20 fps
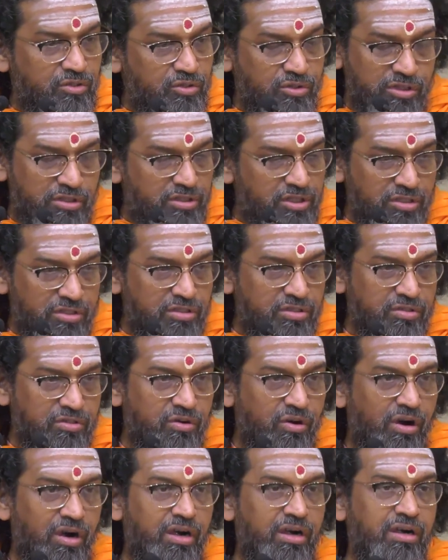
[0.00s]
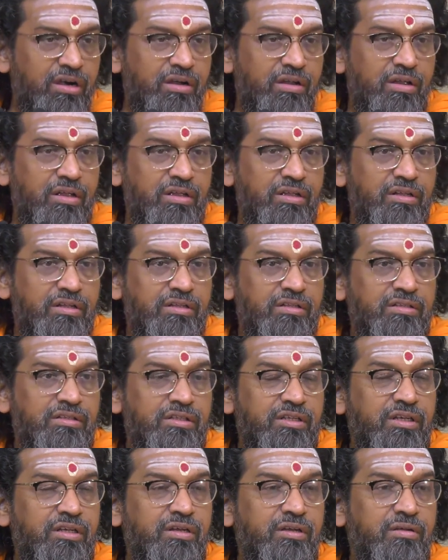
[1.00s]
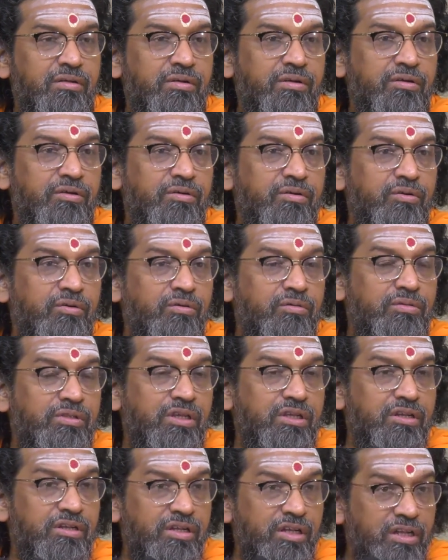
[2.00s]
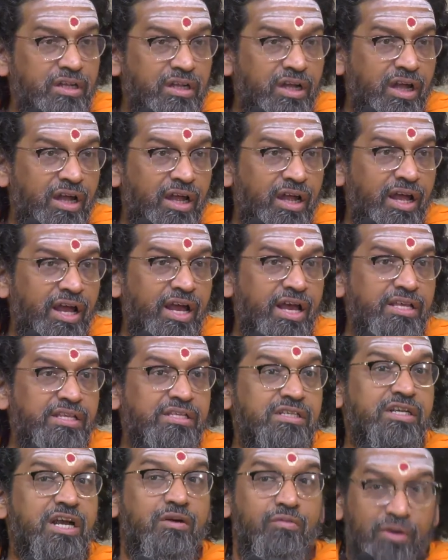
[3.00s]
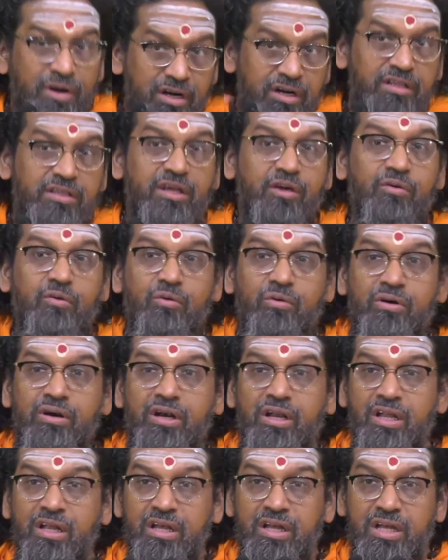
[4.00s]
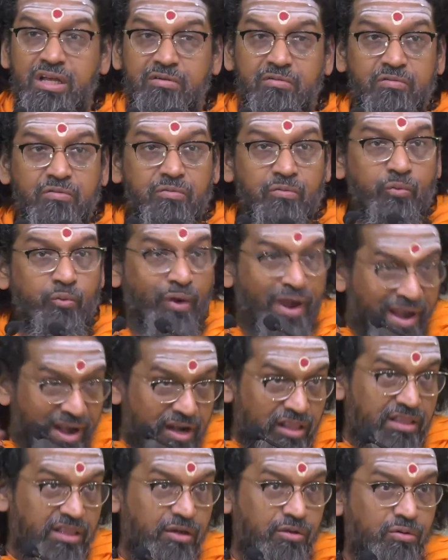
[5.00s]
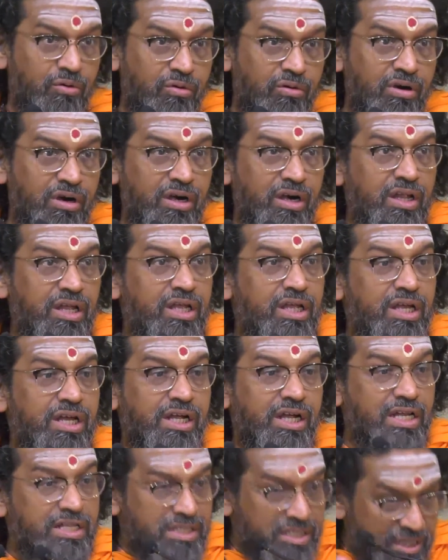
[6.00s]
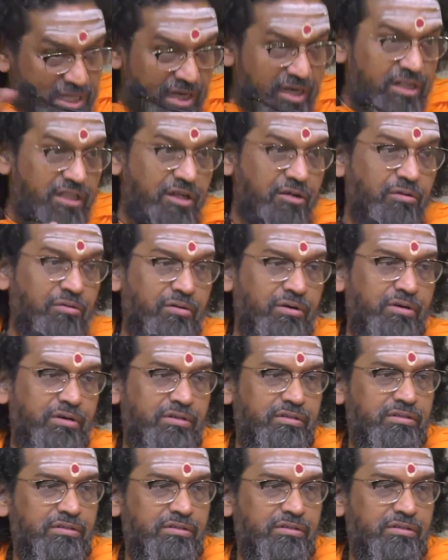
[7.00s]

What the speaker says: This is called the ring has covered the gold, veiled the gold, concealed the gold.